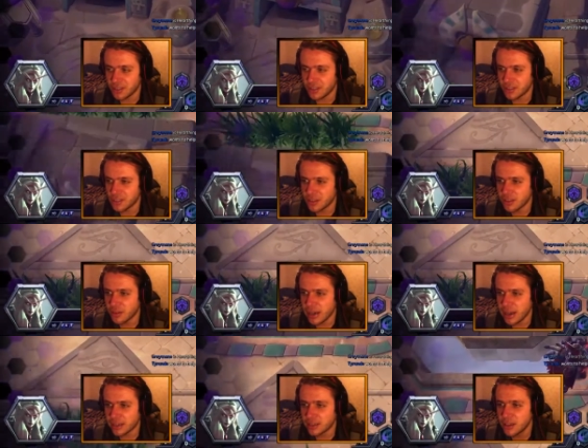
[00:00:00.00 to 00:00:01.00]
that he didn't
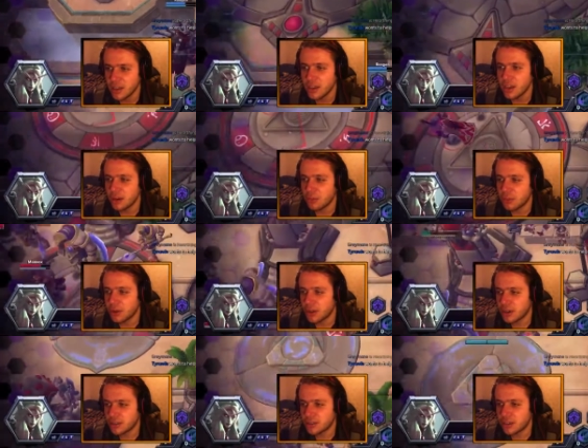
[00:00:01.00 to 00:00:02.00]
react.
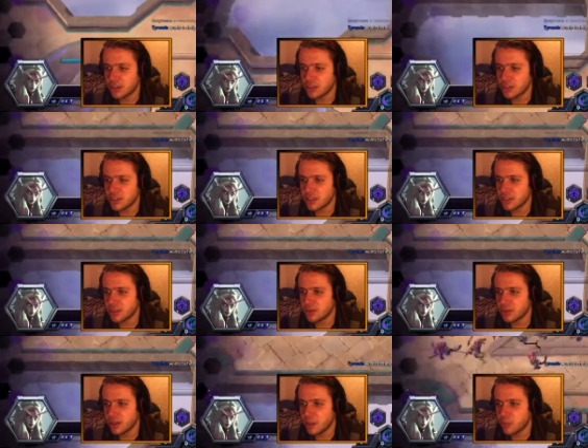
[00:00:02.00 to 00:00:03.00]
But honestly,
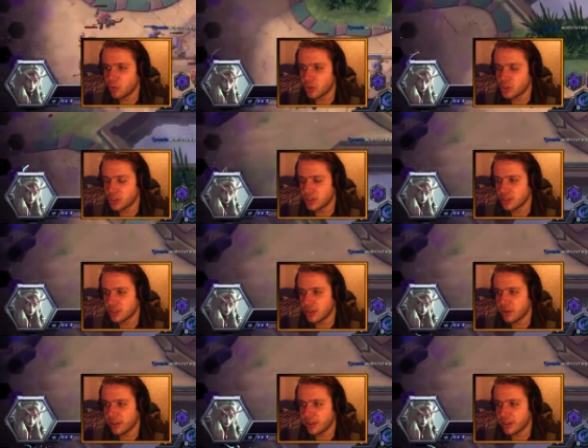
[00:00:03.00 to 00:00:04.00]
when I'm watching it
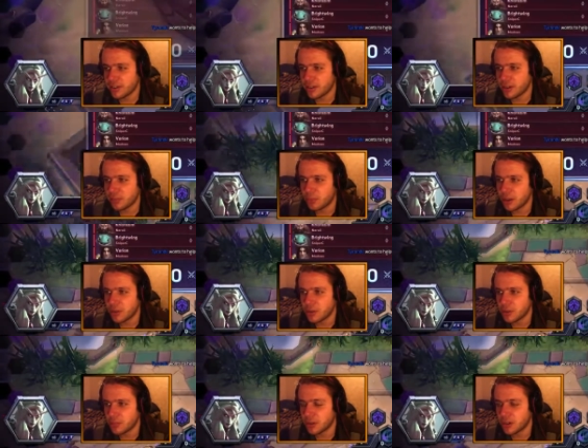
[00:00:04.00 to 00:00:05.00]
now, I can't really blame
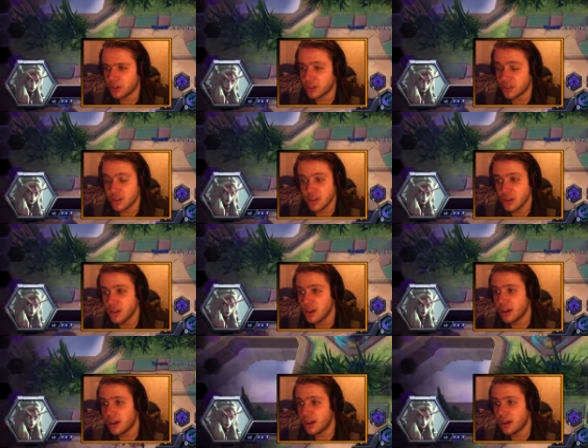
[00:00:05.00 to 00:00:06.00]
him because
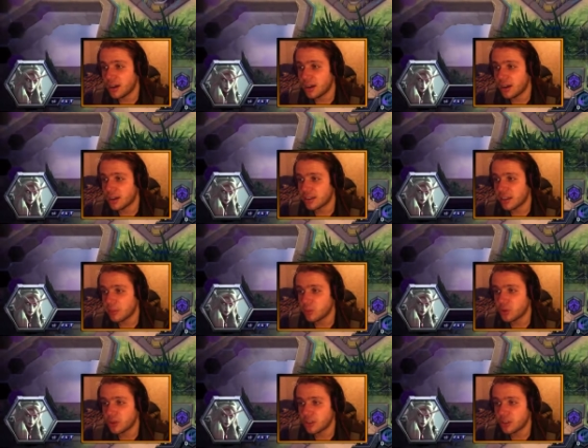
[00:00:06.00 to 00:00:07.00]
uh,
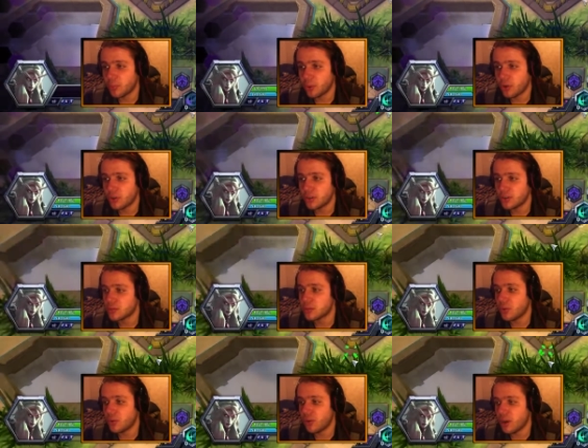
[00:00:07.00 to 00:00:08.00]
capturing the point is
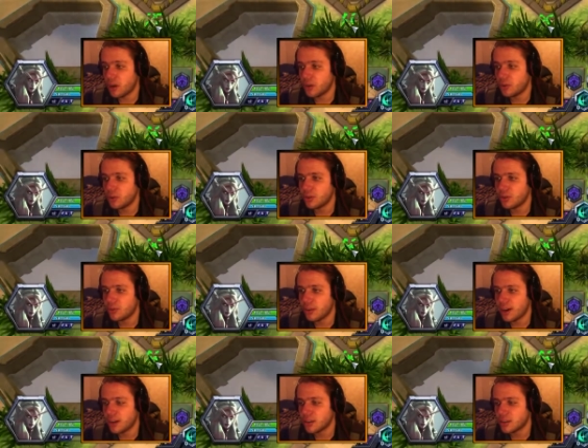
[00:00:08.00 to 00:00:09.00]
more valuable than
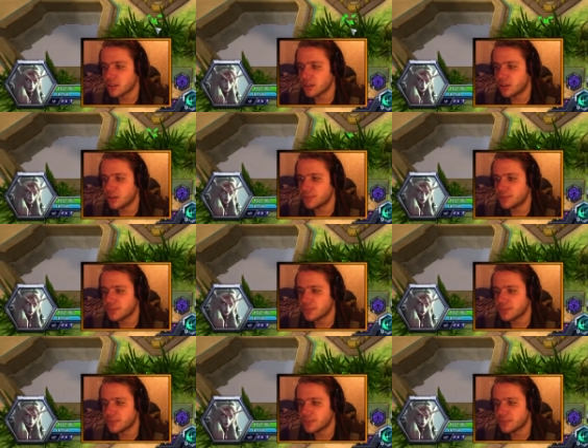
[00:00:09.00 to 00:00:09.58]
fighting. So